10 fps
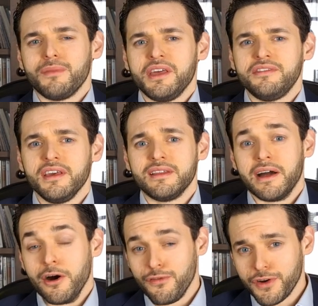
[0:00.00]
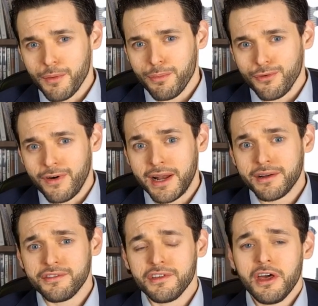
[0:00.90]
may seek their healthcare
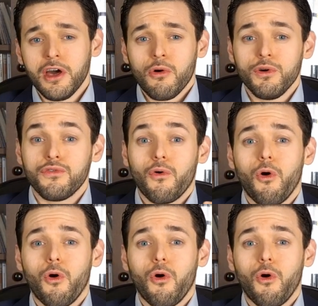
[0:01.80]
providers with